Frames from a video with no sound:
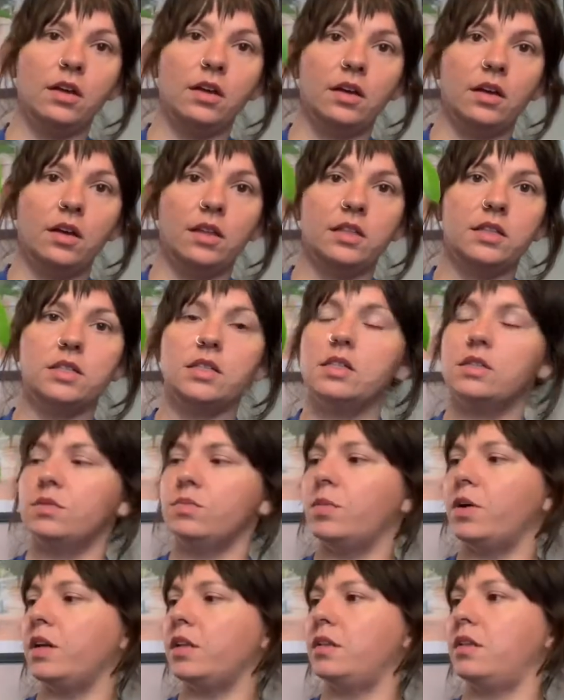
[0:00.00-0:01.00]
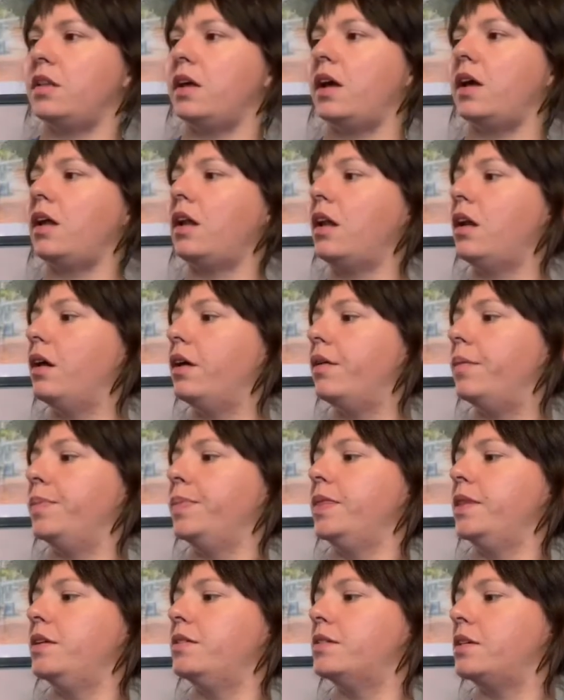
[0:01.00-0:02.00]
This is one that
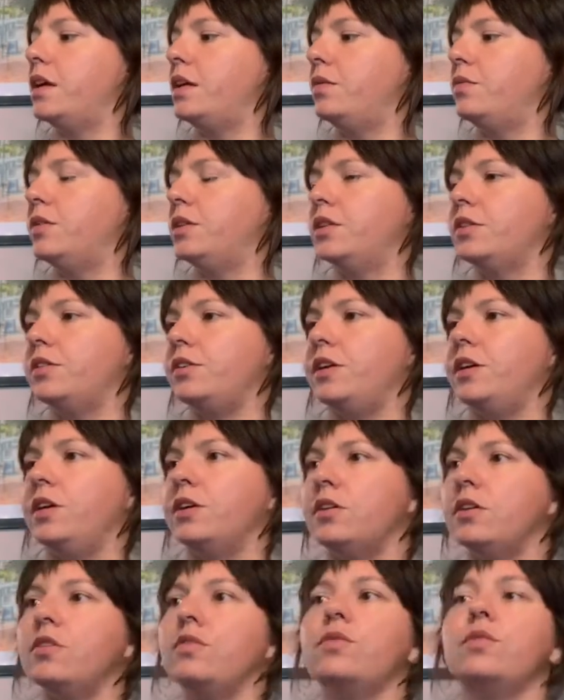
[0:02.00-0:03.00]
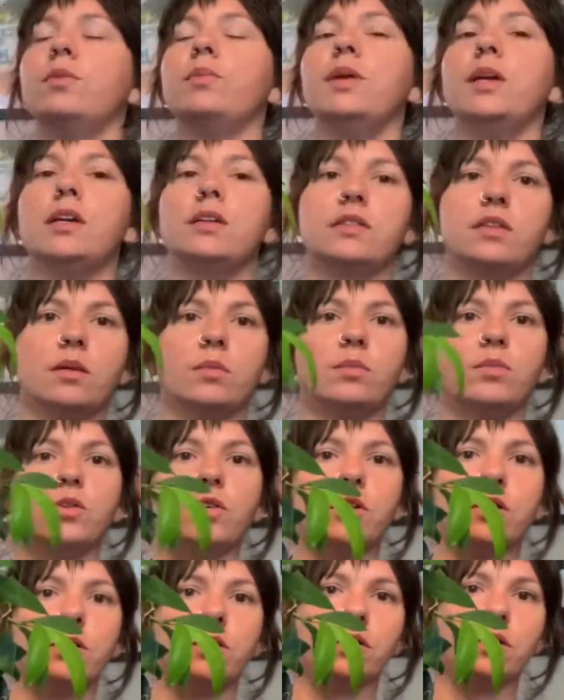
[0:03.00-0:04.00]
is kind of a learning curve for me because I'm
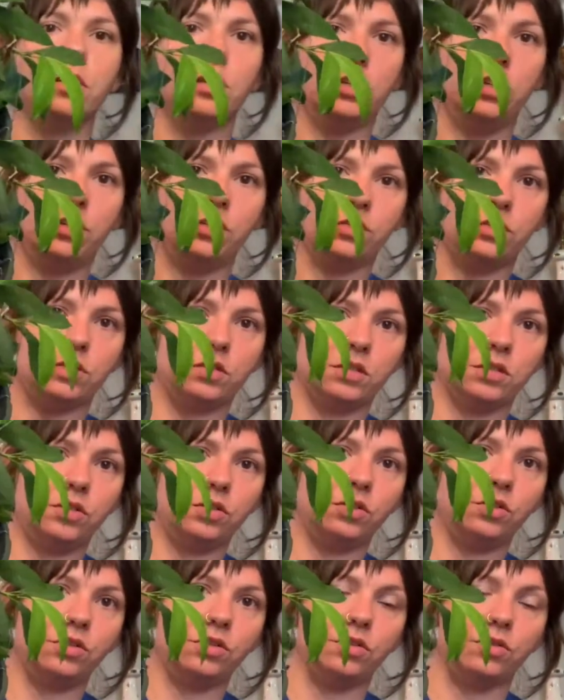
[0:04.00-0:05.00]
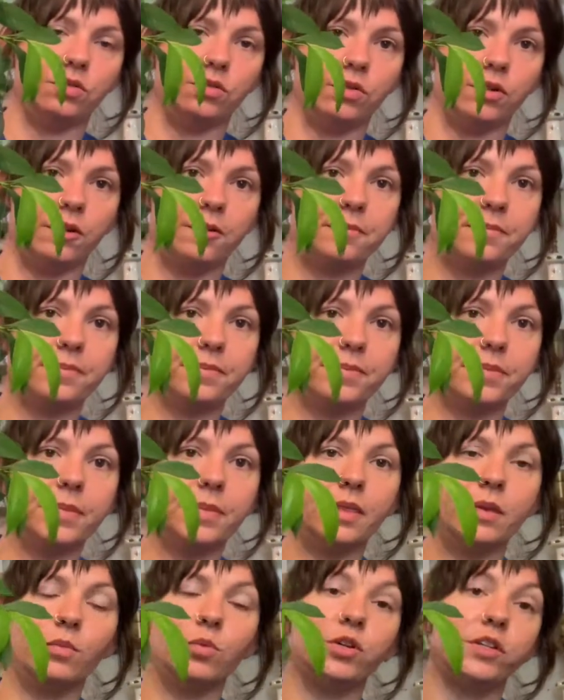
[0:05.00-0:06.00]
more used to
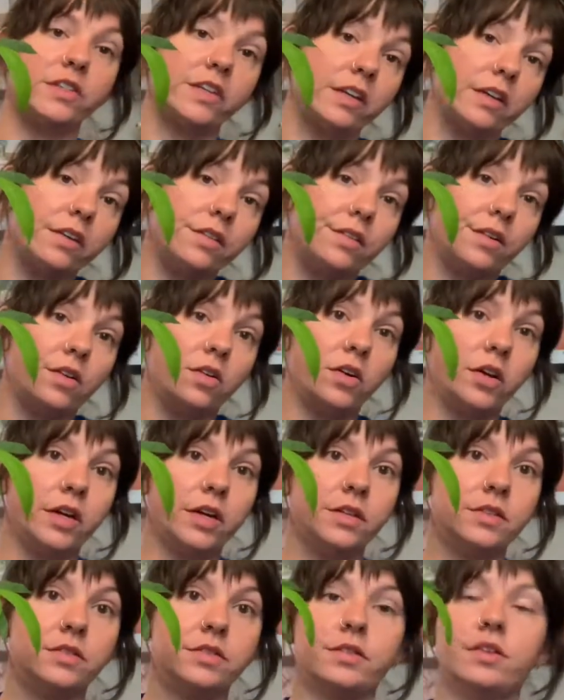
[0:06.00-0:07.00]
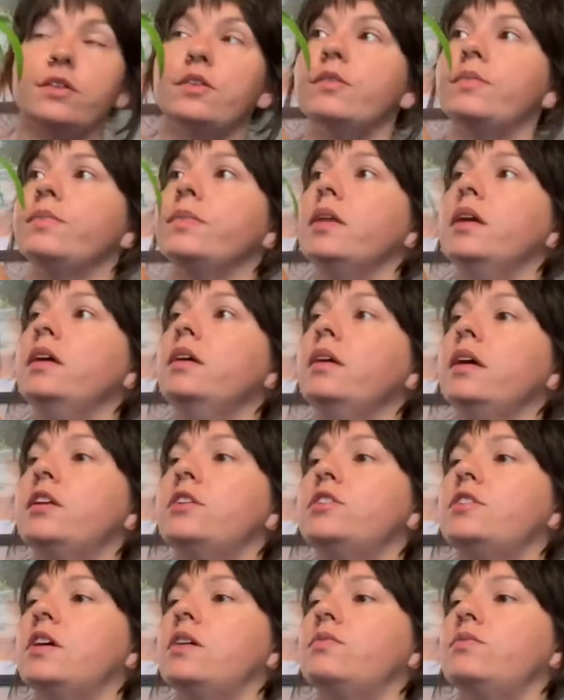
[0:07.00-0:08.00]
more succulent Hoyas, so I just
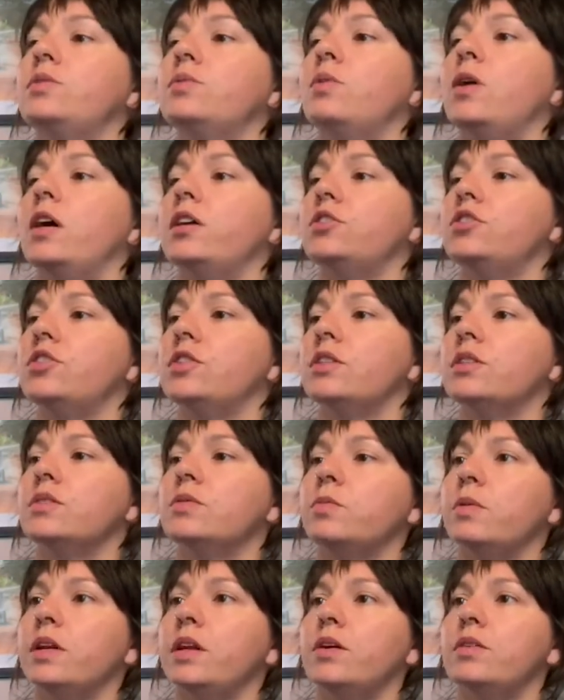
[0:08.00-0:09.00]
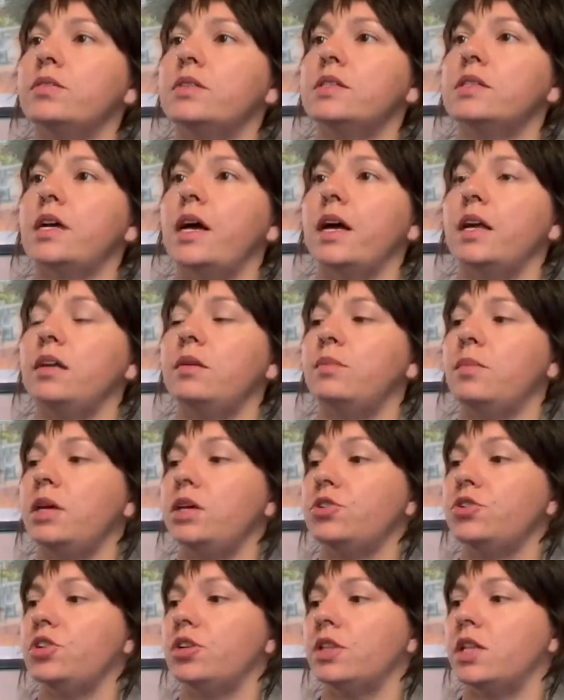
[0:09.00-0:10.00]
have to watch this one outside and make
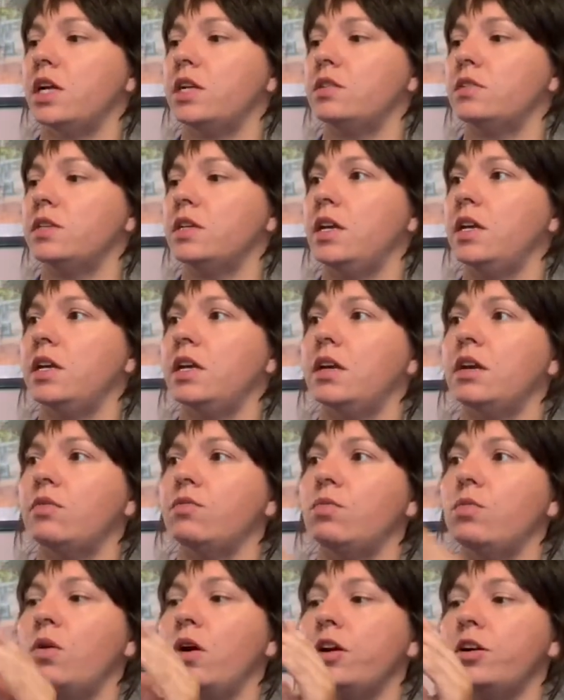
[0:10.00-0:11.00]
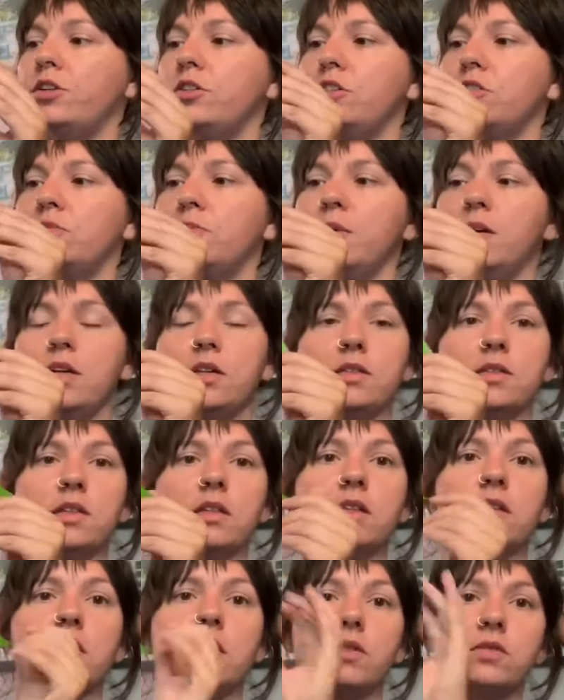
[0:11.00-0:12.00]
sure that it's getting enough water, just because the
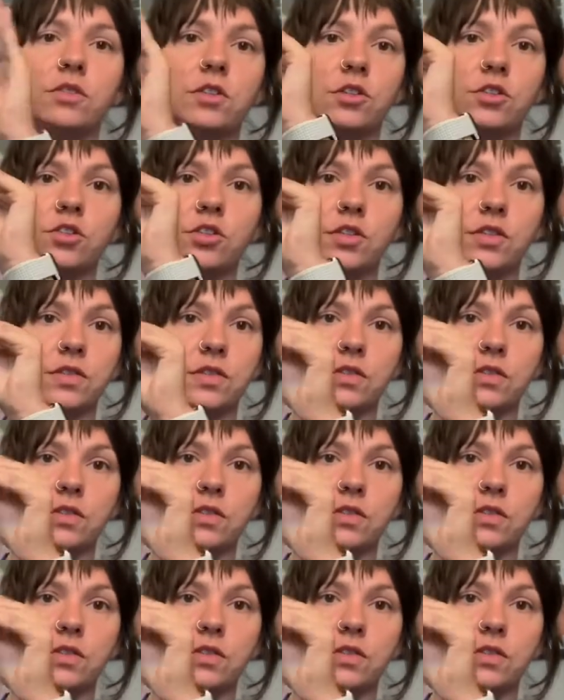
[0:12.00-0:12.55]
leaves are just